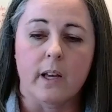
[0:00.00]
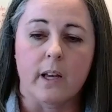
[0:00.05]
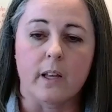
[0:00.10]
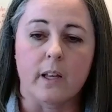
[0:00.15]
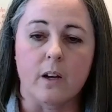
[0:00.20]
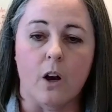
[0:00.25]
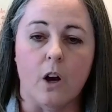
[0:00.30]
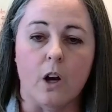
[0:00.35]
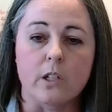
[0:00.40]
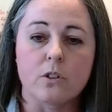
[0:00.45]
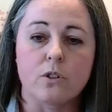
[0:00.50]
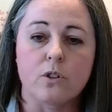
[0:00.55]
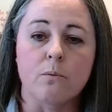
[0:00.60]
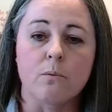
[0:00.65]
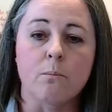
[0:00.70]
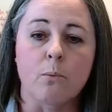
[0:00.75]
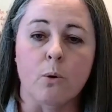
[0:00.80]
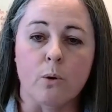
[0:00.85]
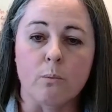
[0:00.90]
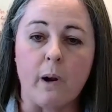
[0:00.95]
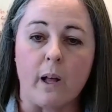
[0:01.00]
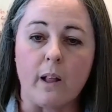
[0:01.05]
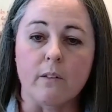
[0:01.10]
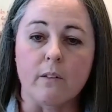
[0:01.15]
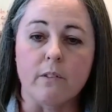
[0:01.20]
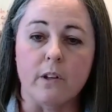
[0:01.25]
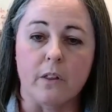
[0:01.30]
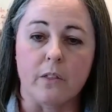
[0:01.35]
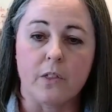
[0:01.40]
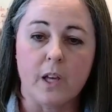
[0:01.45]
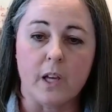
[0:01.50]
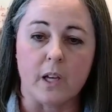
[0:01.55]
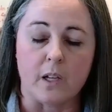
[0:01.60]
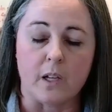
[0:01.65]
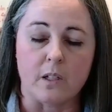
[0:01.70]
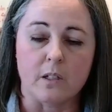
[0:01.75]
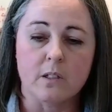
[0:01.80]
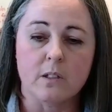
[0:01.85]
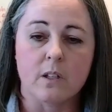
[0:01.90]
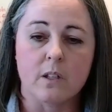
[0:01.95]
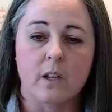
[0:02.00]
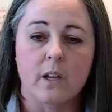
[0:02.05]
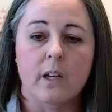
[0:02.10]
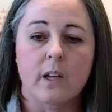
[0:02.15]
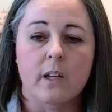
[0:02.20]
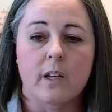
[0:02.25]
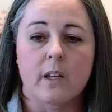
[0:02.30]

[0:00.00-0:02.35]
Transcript: and onto more relevant things.